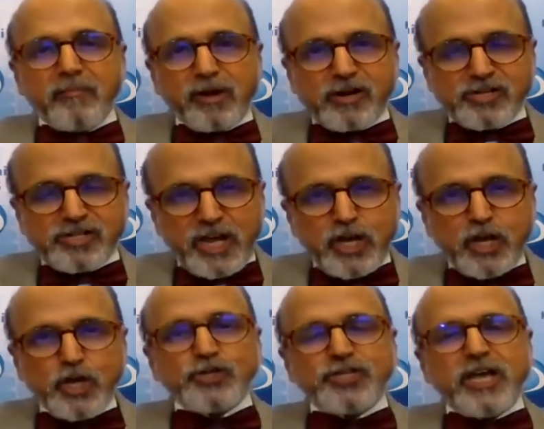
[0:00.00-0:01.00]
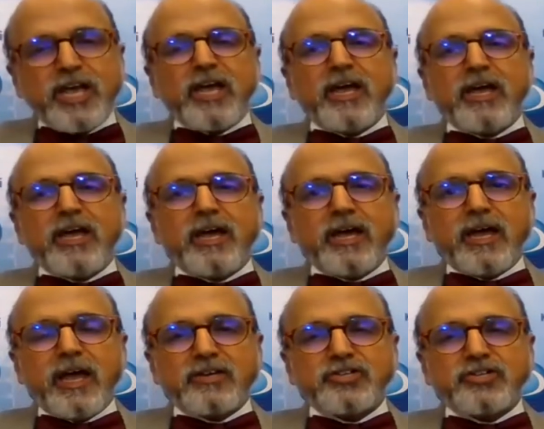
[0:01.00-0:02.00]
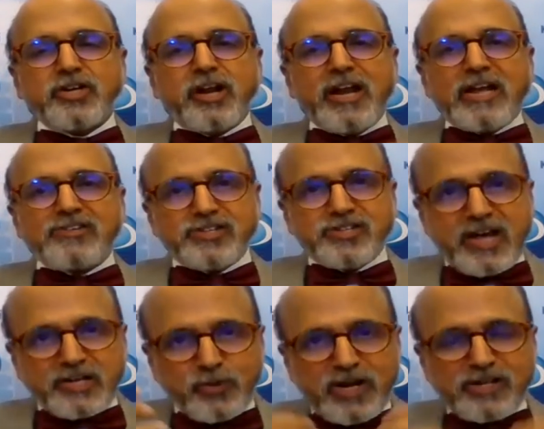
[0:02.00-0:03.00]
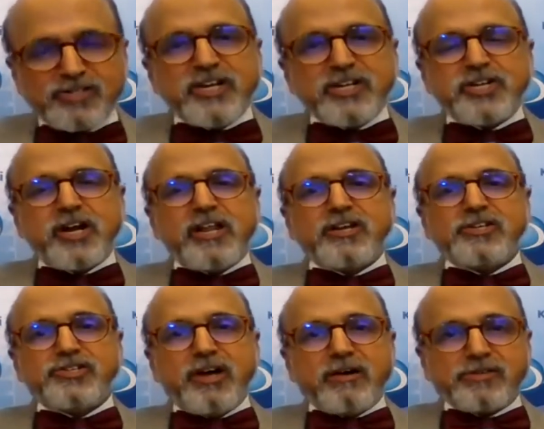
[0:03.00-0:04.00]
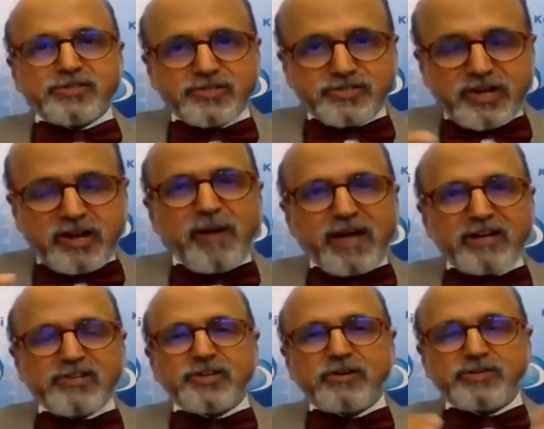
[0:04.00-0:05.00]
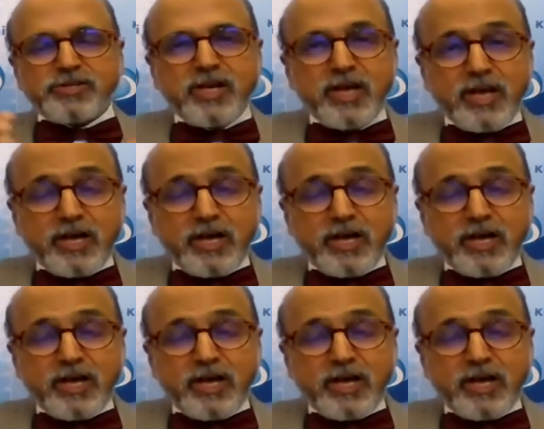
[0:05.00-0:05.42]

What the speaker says: because they used the external assets as well as internal reserves, central bank reserves,